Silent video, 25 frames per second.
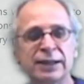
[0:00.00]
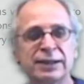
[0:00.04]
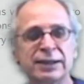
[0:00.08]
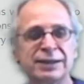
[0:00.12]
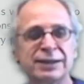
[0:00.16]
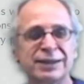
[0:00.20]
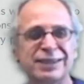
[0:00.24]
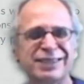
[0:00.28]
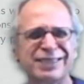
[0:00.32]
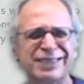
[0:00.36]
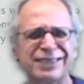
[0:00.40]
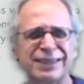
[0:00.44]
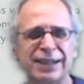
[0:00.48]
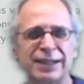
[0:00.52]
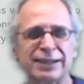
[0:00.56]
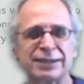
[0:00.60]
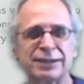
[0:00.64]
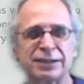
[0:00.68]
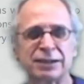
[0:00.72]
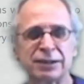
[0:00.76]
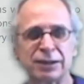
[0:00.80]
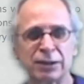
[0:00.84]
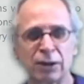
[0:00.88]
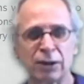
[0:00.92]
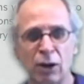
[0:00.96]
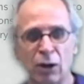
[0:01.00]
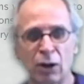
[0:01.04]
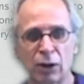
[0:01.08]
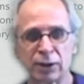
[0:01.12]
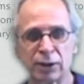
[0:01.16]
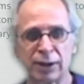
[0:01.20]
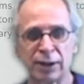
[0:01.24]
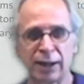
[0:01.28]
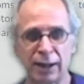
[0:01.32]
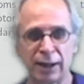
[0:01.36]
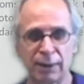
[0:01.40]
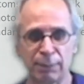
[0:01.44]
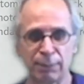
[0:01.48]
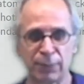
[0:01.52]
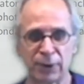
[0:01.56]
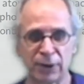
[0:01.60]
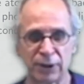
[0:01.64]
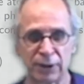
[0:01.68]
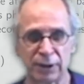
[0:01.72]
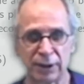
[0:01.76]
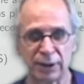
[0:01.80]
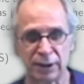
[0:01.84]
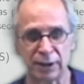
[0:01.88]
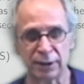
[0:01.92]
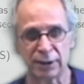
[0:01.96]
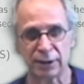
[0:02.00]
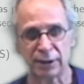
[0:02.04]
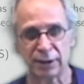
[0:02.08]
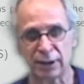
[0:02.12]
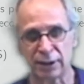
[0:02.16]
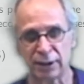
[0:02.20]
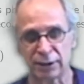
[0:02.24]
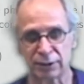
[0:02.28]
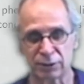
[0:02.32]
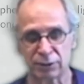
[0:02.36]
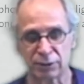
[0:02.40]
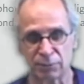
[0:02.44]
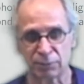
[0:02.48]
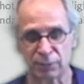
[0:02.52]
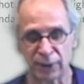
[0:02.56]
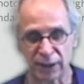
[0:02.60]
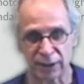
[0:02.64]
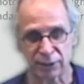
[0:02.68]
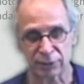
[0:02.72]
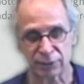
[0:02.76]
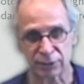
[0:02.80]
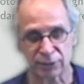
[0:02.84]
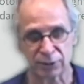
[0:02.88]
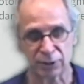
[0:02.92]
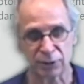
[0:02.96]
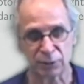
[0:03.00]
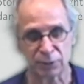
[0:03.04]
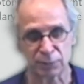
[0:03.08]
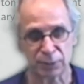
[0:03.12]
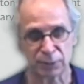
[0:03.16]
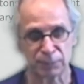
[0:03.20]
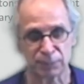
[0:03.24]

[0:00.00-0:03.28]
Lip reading: This does not happen in an electron microscope